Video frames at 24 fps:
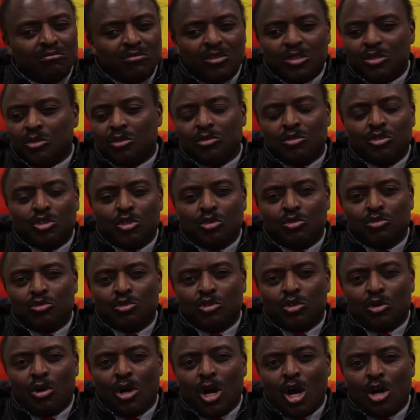
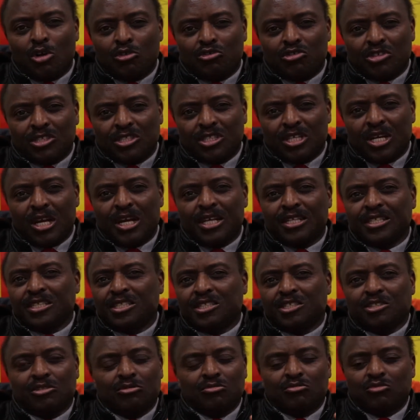you're
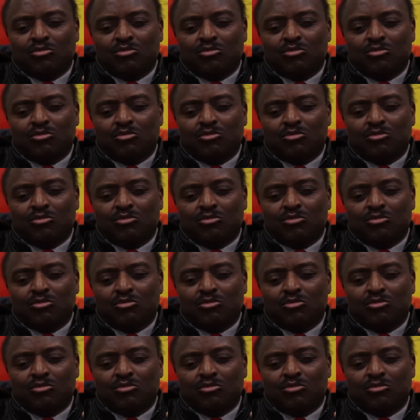ostracized,